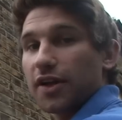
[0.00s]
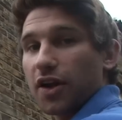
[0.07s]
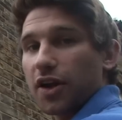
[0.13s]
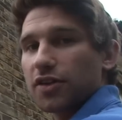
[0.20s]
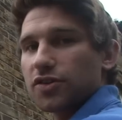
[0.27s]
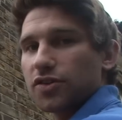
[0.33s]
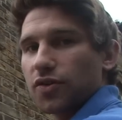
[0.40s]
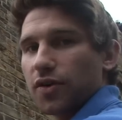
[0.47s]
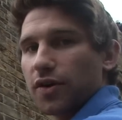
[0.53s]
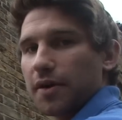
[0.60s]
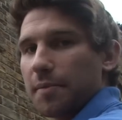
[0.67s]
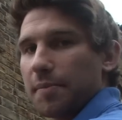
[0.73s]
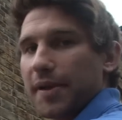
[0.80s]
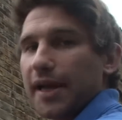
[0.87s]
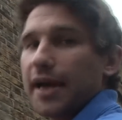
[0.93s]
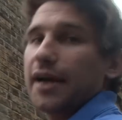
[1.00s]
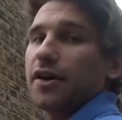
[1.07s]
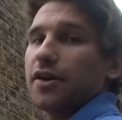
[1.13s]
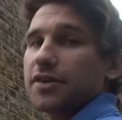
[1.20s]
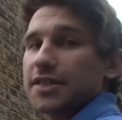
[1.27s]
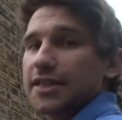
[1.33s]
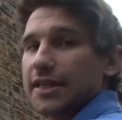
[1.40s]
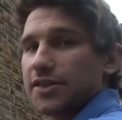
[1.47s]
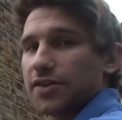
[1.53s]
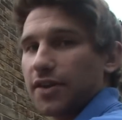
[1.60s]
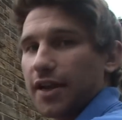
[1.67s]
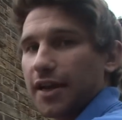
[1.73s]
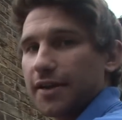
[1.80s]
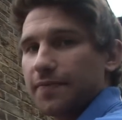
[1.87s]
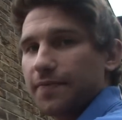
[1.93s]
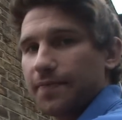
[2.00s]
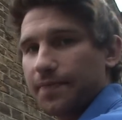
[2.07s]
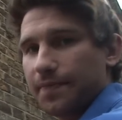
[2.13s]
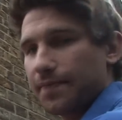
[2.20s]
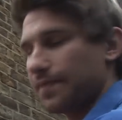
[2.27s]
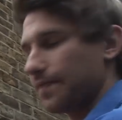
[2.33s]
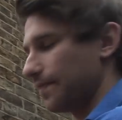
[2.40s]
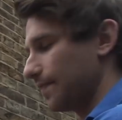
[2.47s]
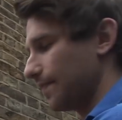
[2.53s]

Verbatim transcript: an outdoor PIR sensored light.